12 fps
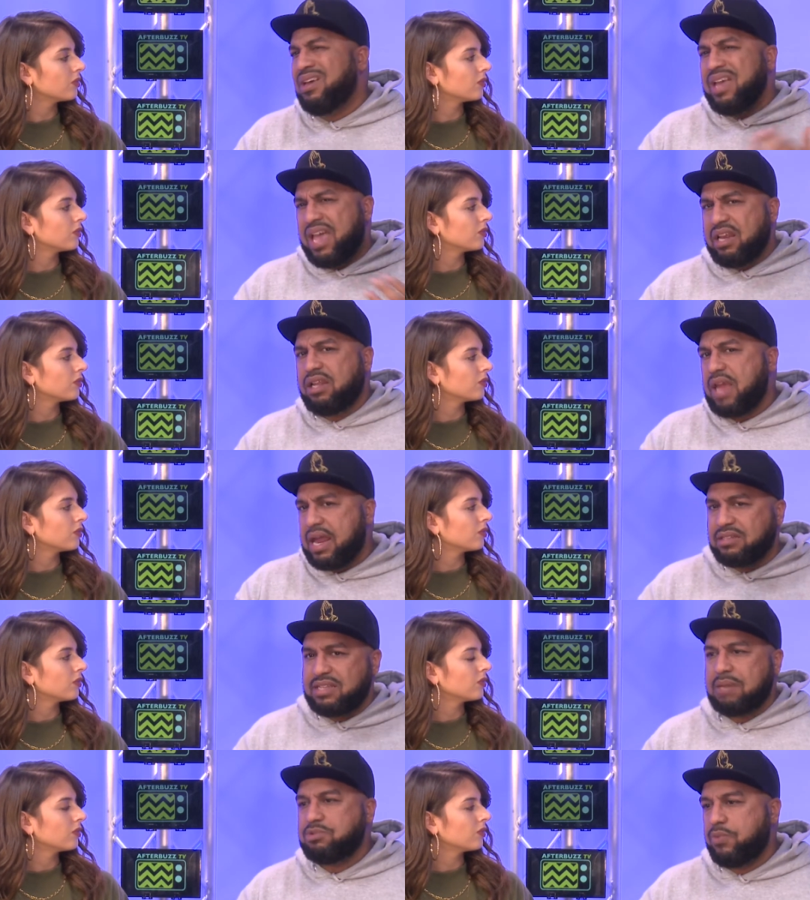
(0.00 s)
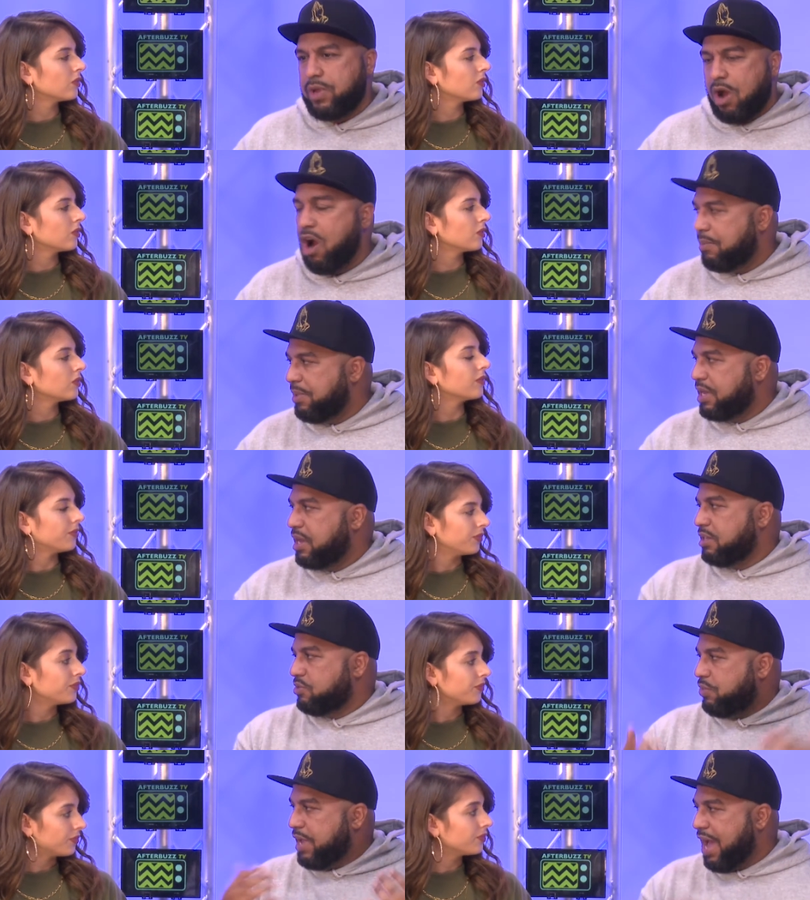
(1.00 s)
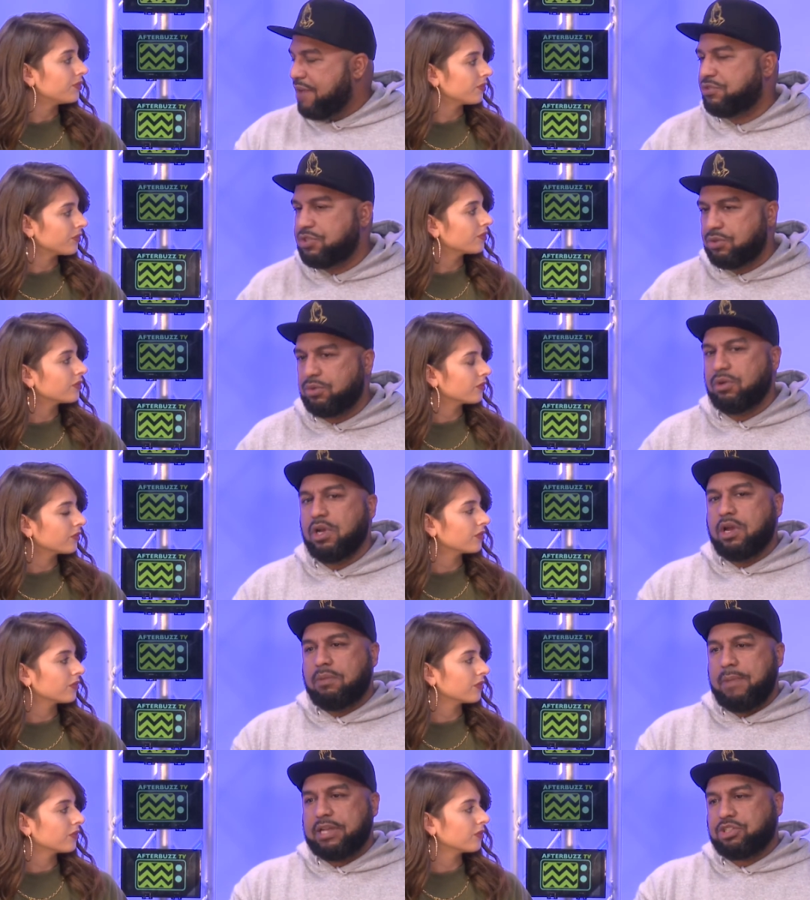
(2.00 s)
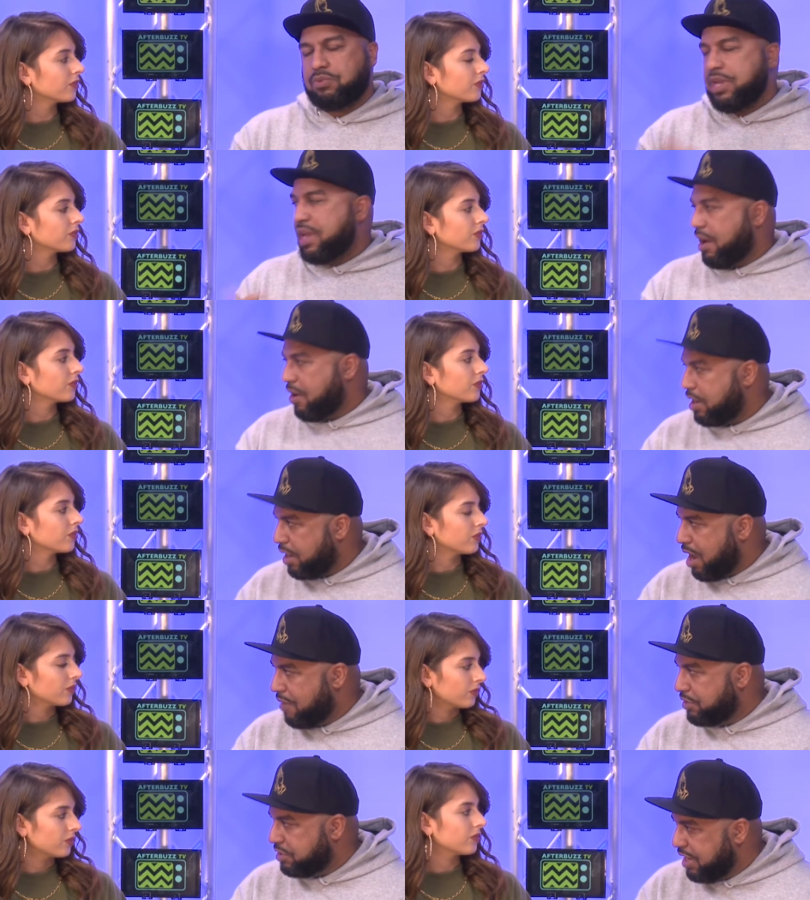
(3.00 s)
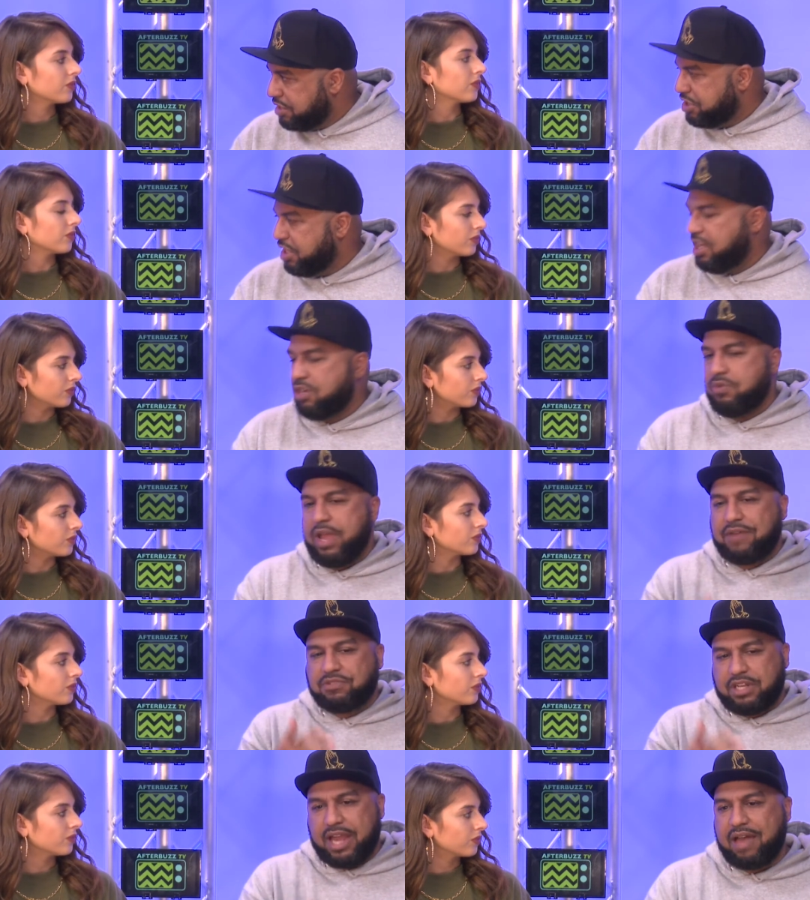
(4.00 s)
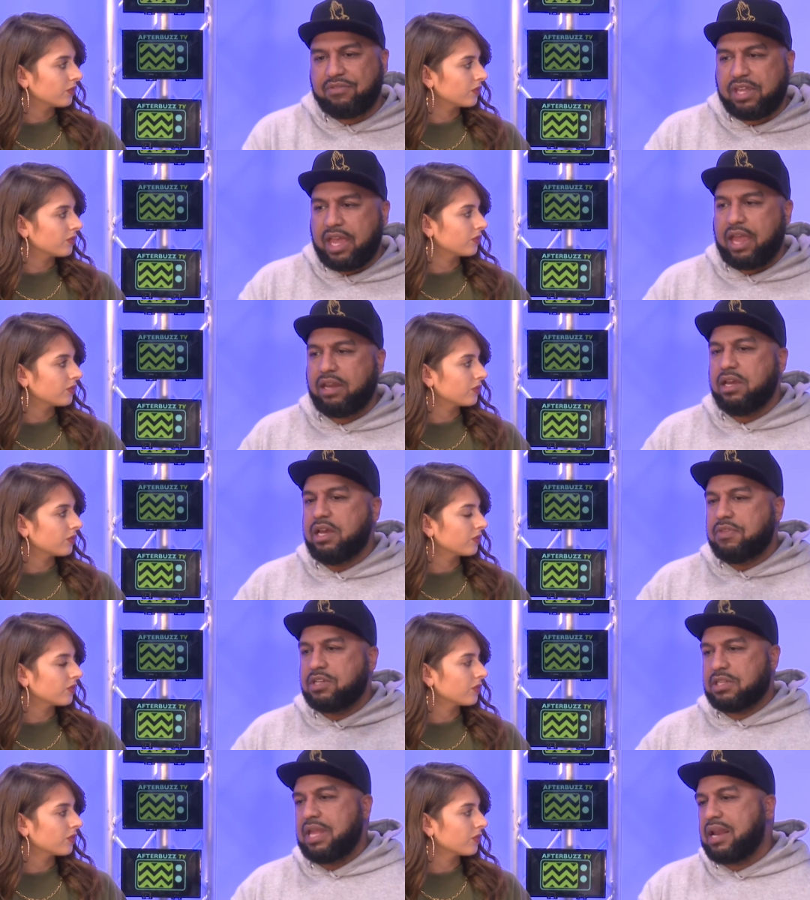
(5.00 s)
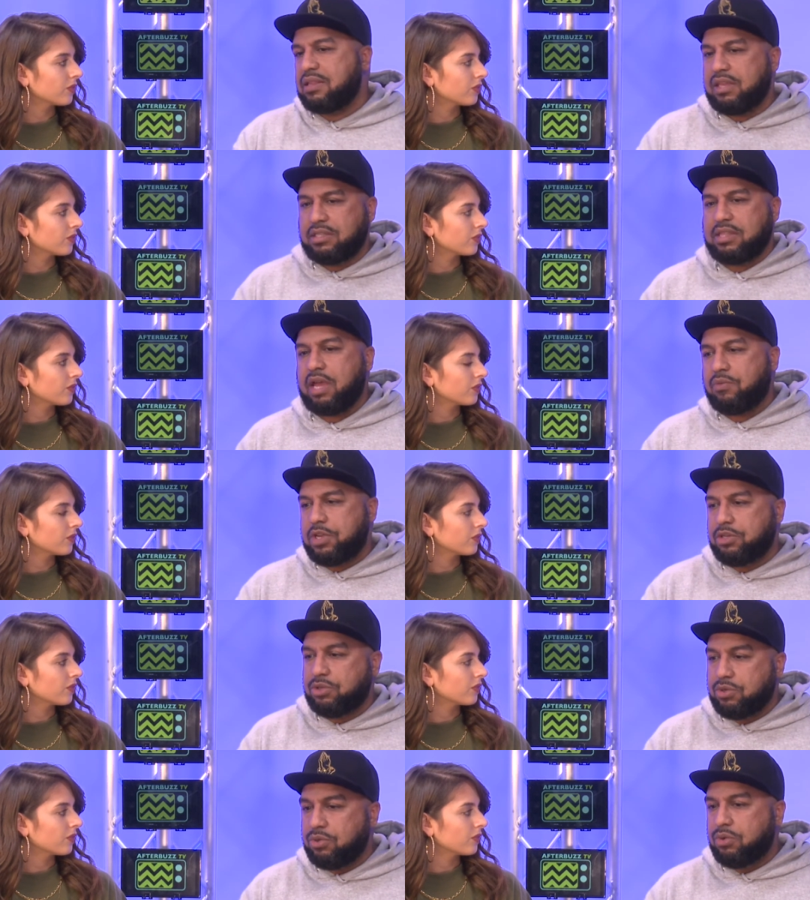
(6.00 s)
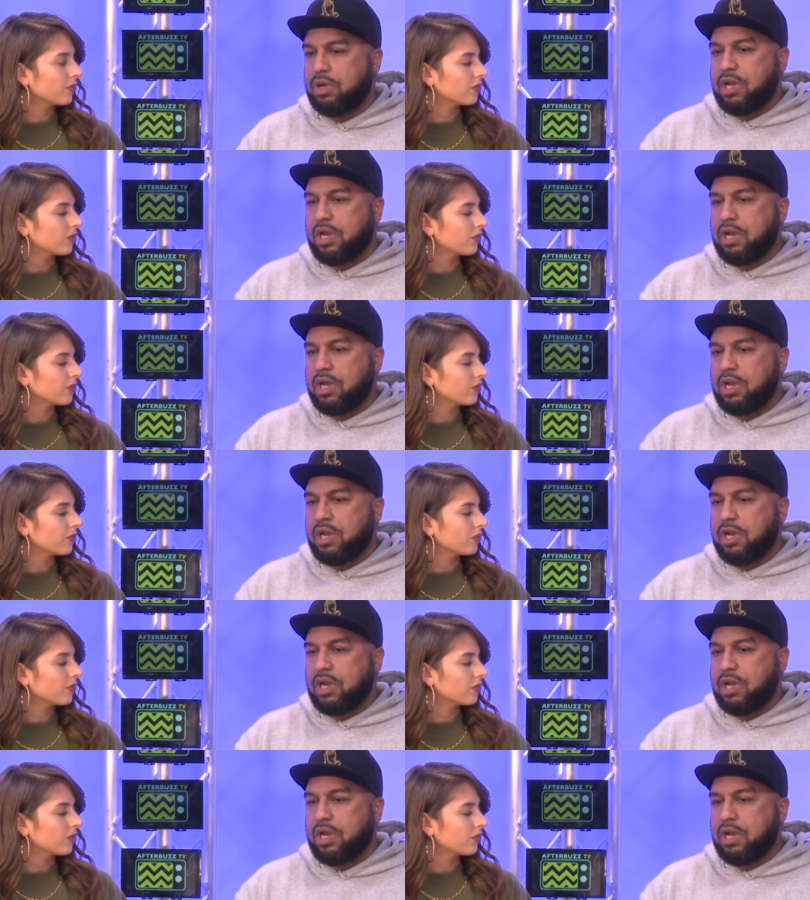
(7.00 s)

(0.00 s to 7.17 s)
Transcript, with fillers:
Speaker 1: And a lot of times we are because we have to make sure we carry on a conversation, mm-hmm. we have mm-hmm. to navigate. There's a lot of things that we do